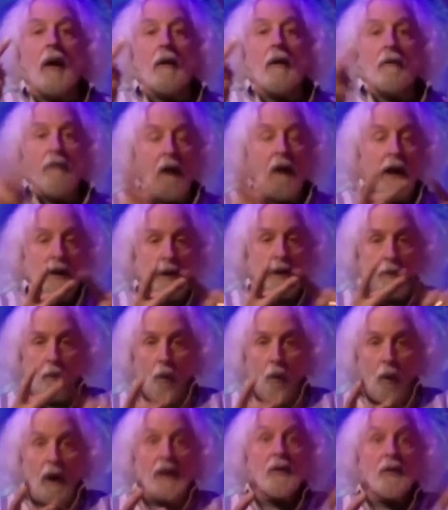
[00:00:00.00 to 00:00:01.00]
Volume
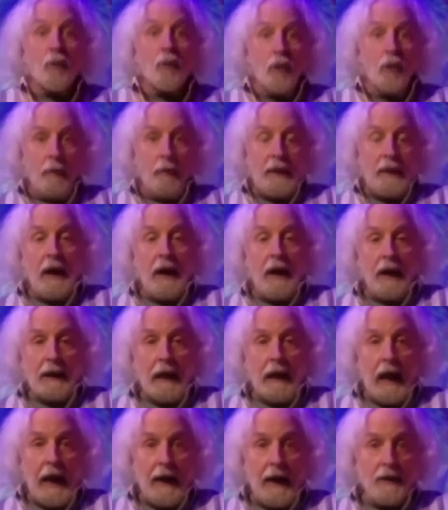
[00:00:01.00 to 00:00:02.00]
1 will be
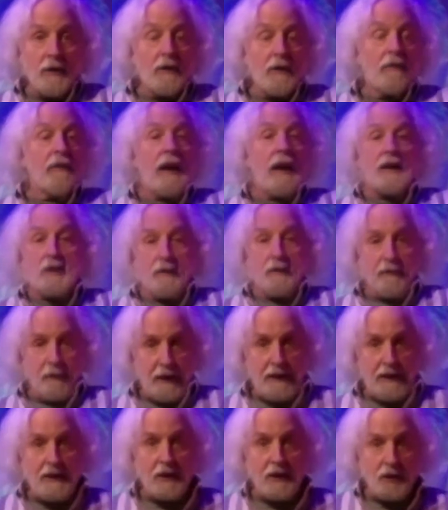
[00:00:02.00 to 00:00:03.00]
online as a
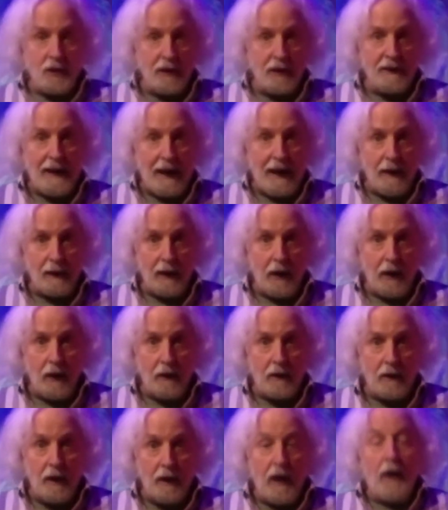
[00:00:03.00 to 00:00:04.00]
free digital
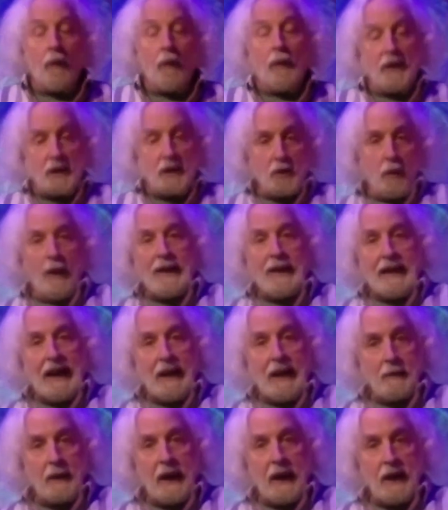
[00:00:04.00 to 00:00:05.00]
download with a
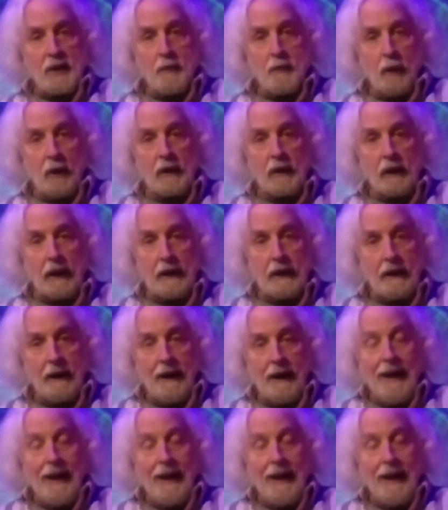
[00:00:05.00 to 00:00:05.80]
28-page booklet,